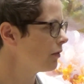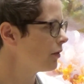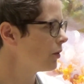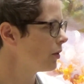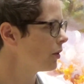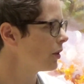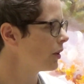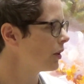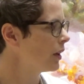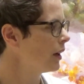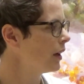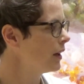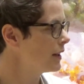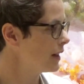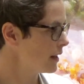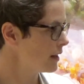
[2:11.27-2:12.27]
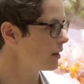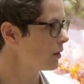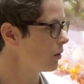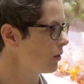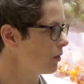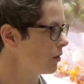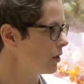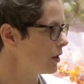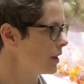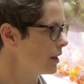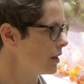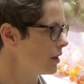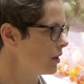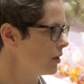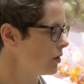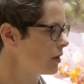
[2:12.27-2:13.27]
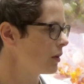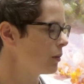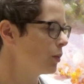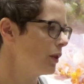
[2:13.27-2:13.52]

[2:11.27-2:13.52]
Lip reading: for testing authorities to use it.